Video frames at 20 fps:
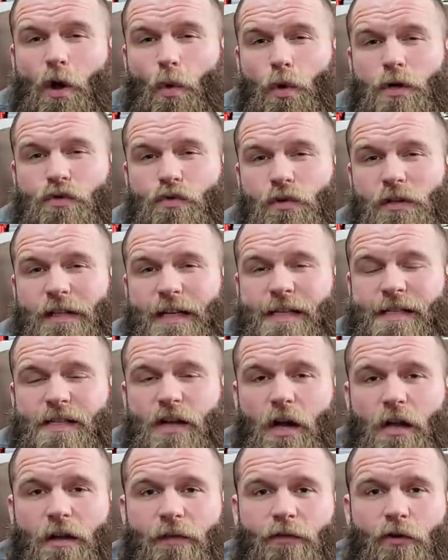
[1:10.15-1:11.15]
which released
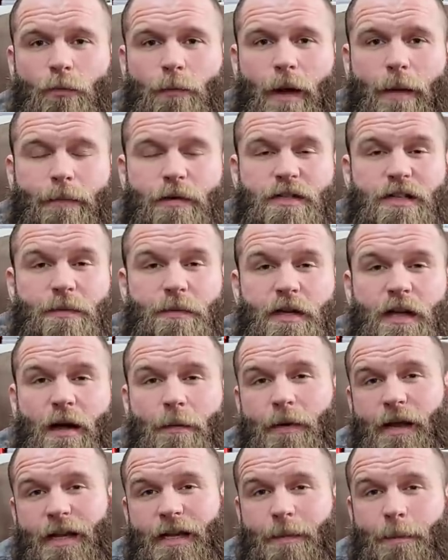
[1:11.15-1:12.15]
all of their members to
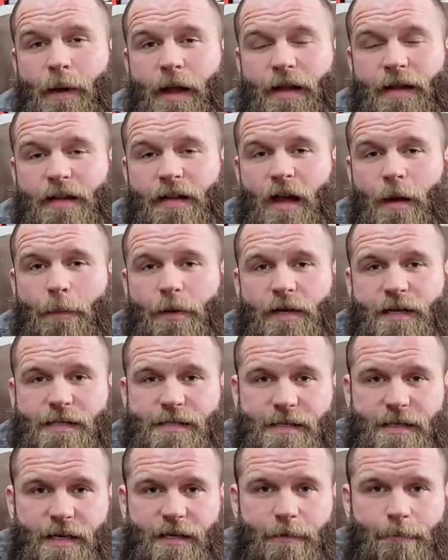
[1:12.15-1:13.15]
become independent
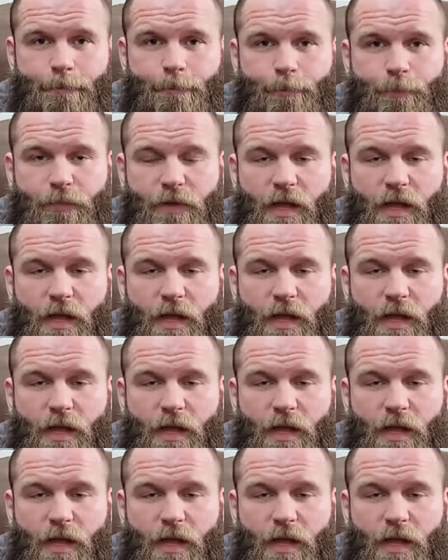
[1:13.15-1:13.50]
companies again.